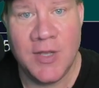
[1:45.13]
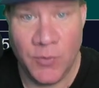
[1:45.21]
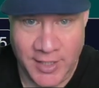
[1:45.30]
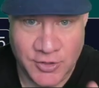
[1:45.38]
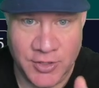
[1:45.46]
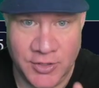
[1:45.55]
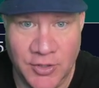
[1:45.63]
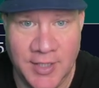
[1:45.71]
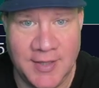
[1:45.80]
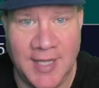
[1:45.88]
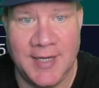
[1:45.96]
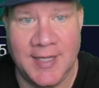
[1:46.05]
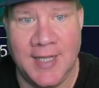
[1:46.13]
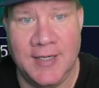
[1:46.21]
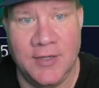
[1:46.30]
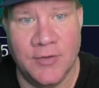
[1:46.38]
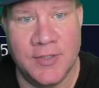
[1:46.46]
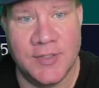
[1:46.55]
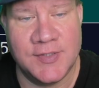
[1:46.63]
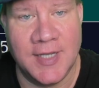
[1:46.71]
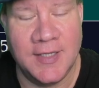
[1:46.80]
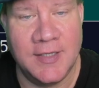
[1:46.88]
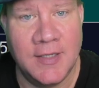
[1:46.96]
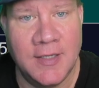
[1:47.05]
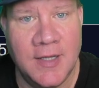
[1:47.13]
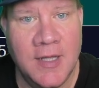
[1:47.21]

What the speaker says: We'll actually look at that again here in a second.